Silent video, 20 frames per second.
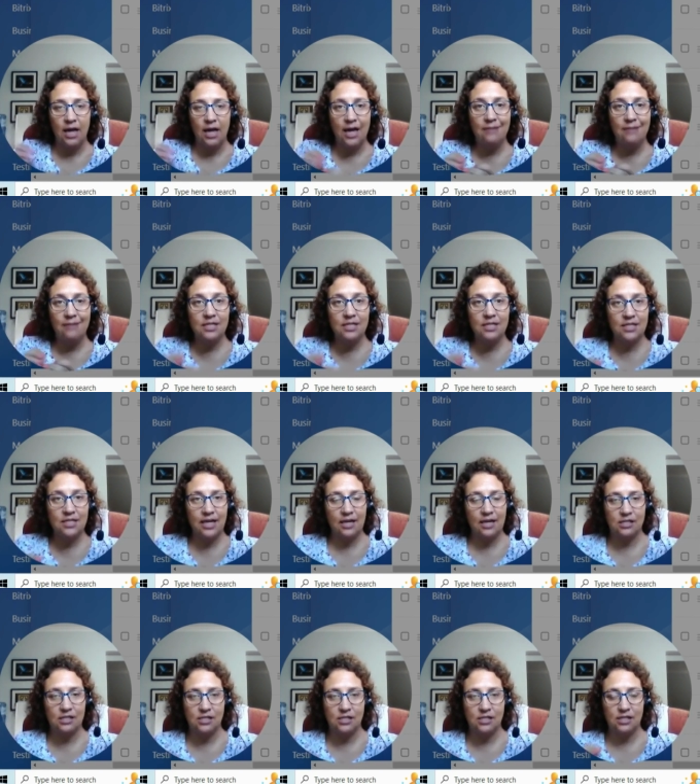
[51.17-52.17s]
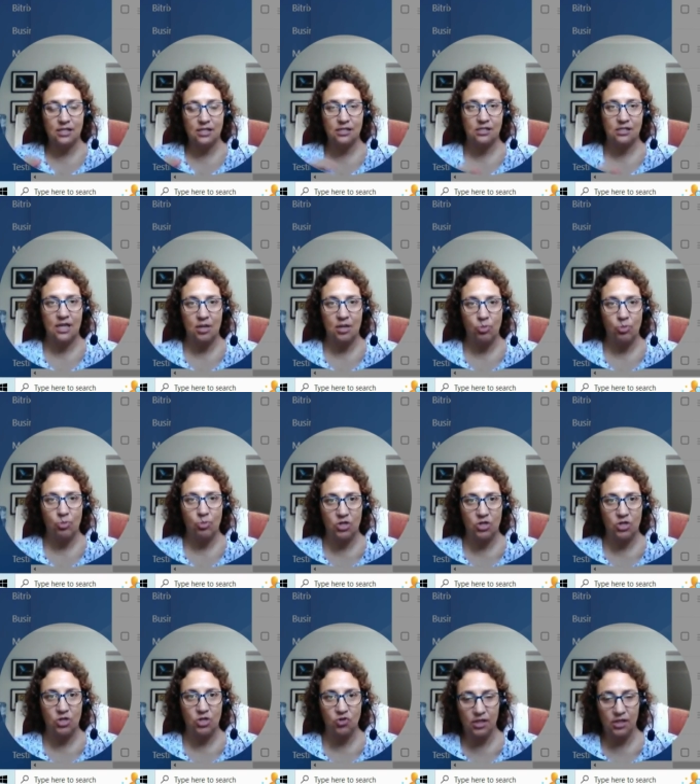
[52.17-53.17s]
entity exists in
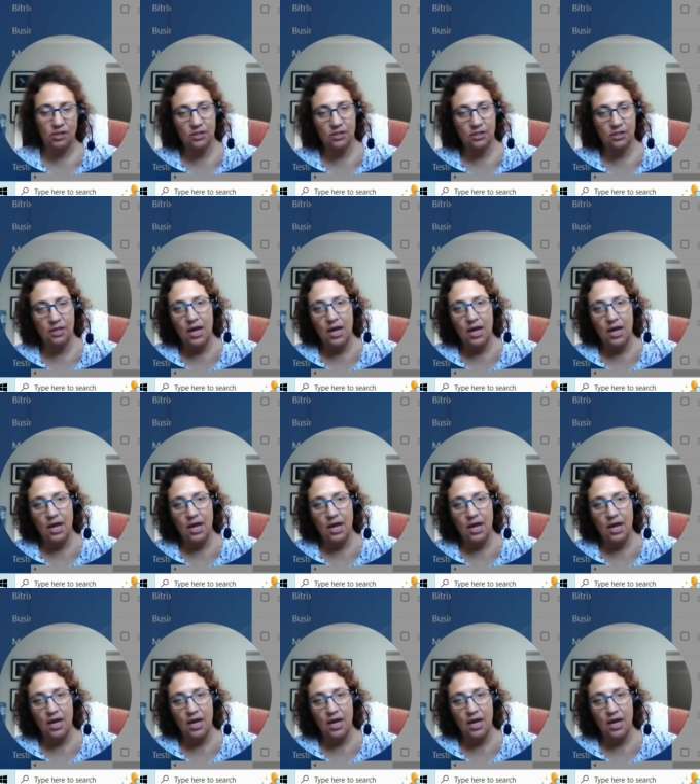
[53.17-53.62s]
Bitrix